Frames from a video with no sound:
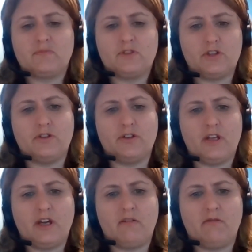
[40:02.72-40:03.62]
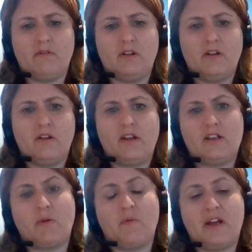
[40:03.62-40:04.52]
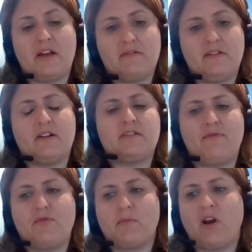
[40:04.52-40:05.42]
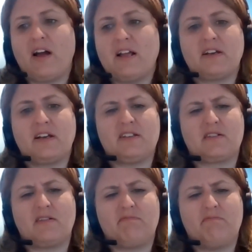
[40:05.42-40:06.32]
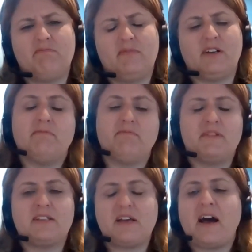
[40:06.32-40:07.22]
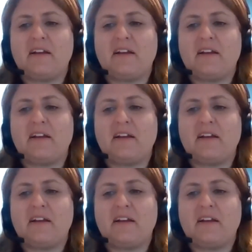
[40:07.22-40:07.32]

to do that. That's what we're seeing from clients. I guess, it's hard.